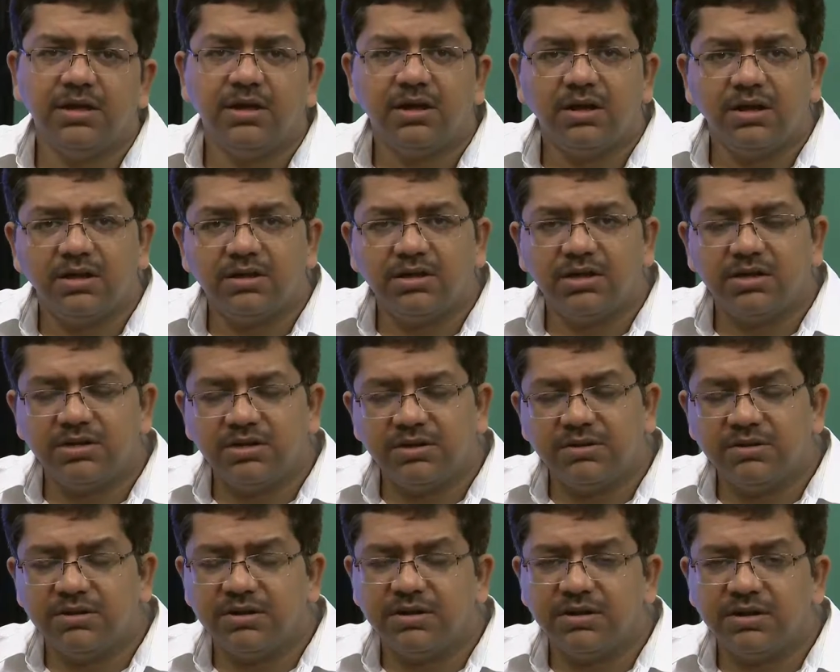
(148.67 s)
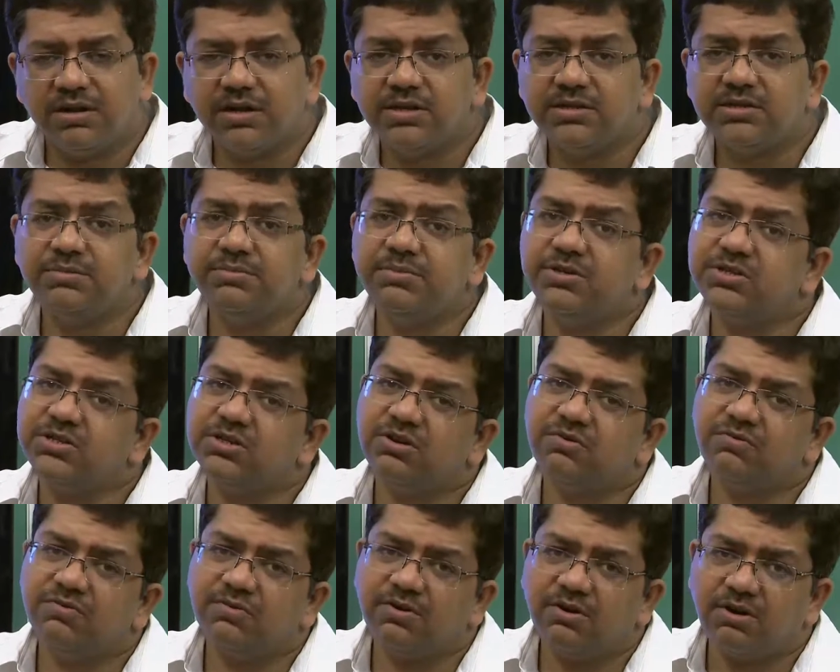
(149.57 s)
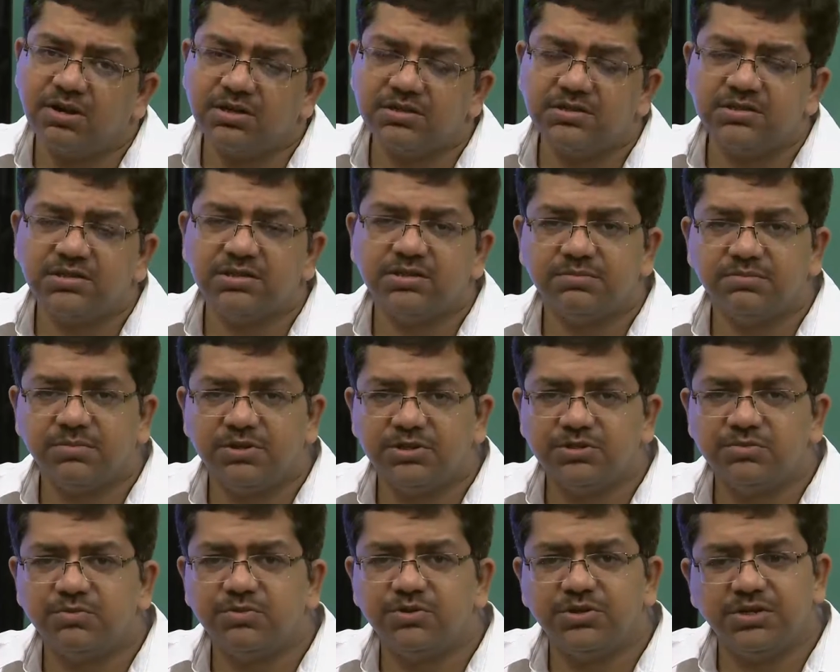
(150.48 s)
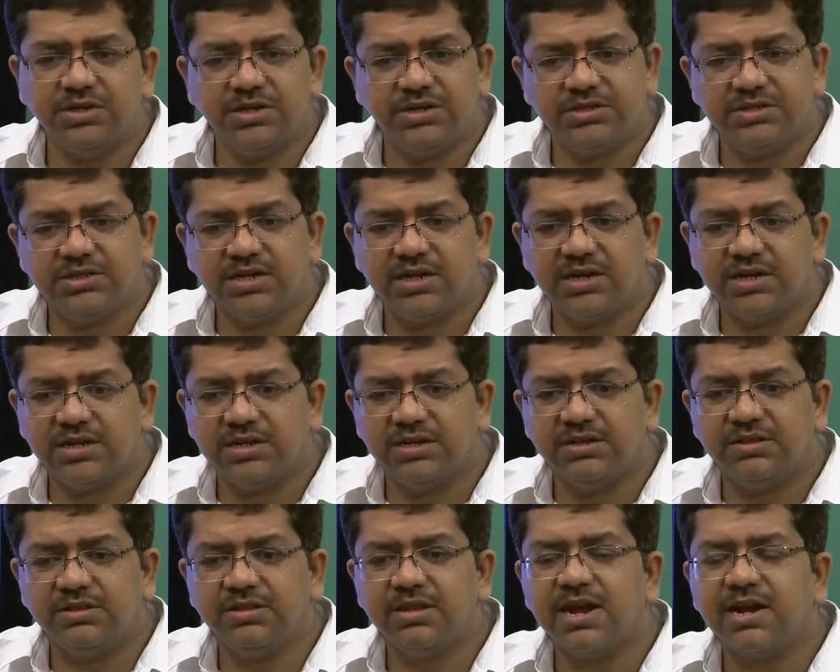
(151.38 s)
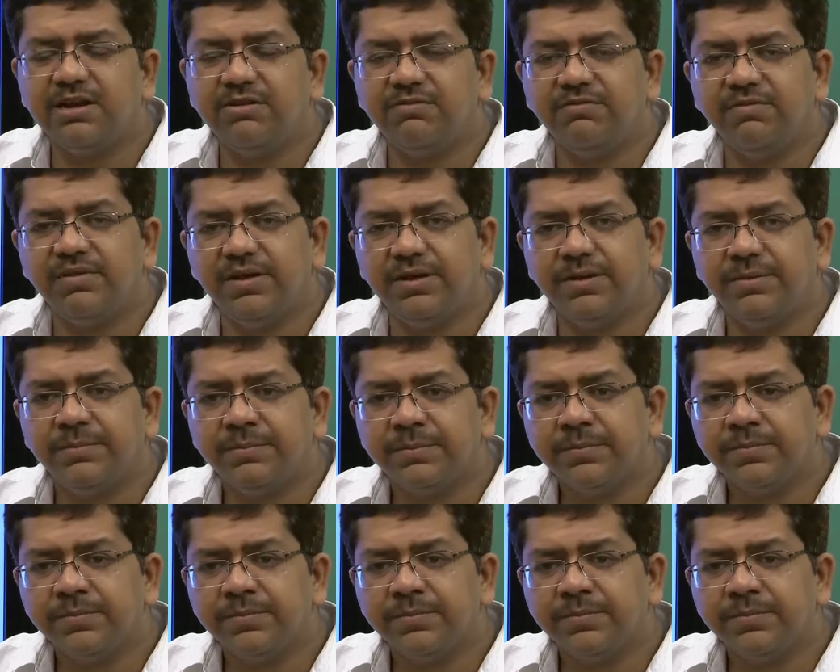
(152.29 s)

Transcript: the estimation of cost is much more easier, and in that way